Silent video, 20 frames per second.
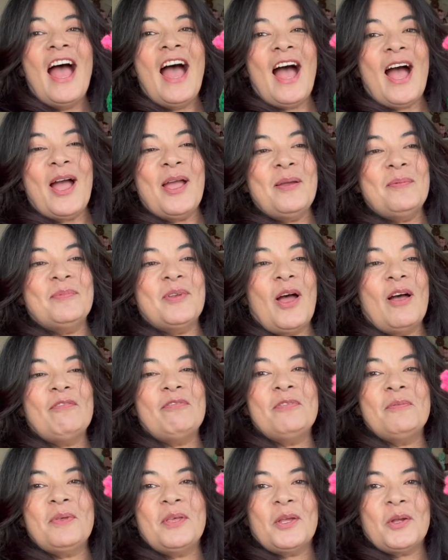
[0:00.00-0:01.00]
I am not
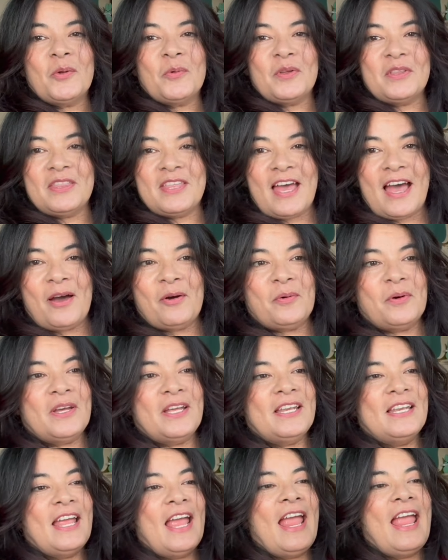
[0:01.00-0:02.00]
familiar with that
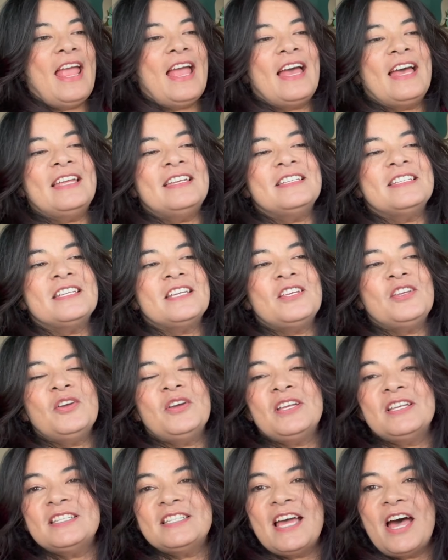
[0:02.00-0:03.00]
one. And you
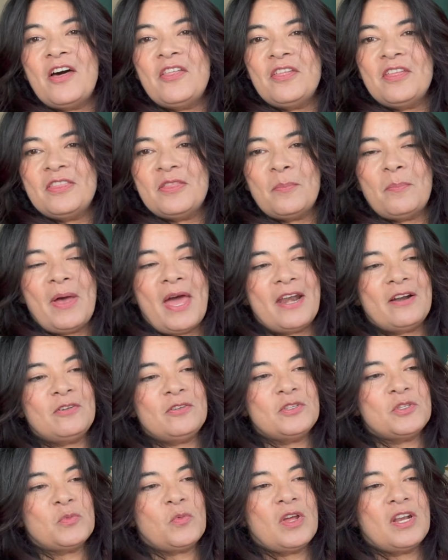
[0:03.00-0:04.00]
can tell that the
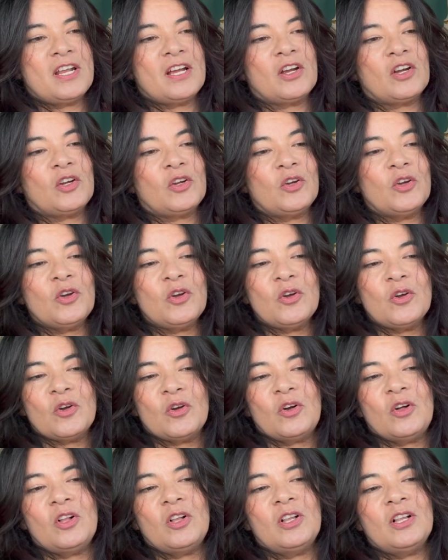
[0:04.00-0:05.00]
petals want to
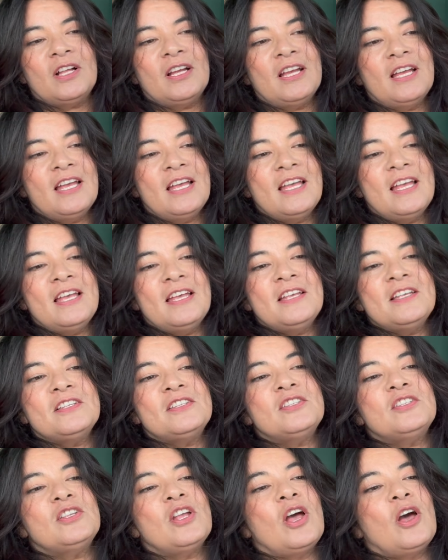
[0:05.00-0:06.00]
curl.
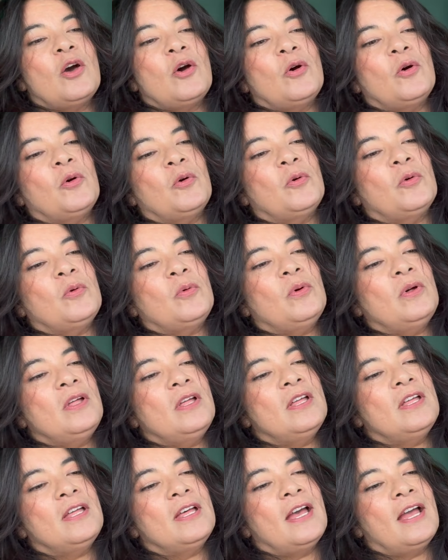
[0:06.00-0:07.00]
So
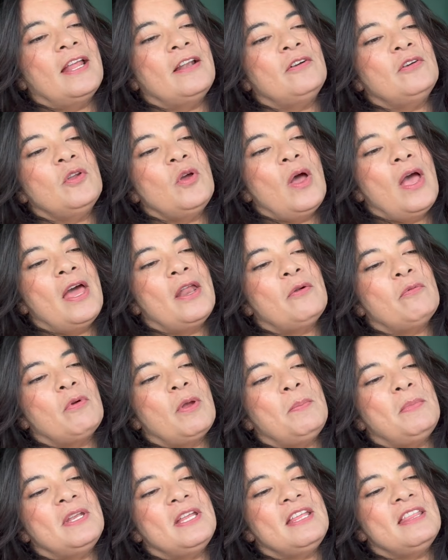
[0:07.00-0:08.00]
I don't know how to
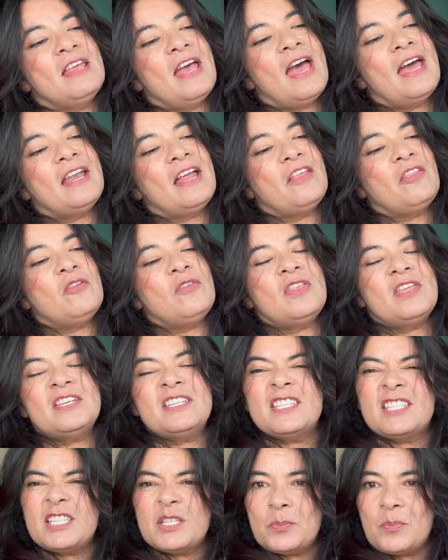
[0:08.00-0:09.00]
remedy that other than
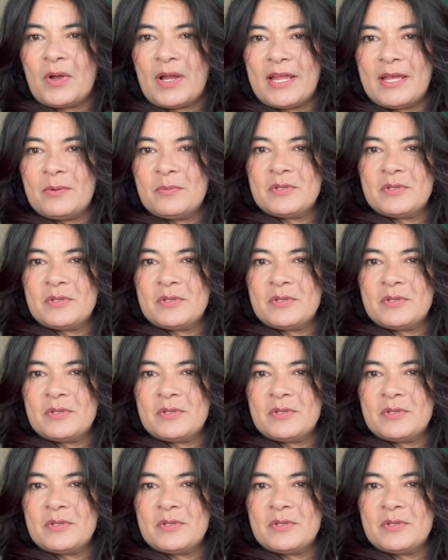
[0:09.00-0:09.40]
to spray it